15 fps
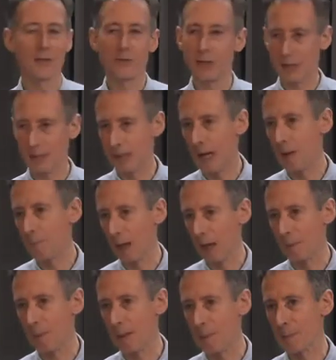just like
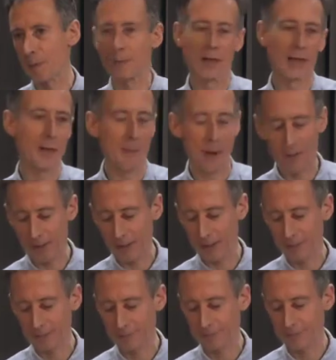black people in America.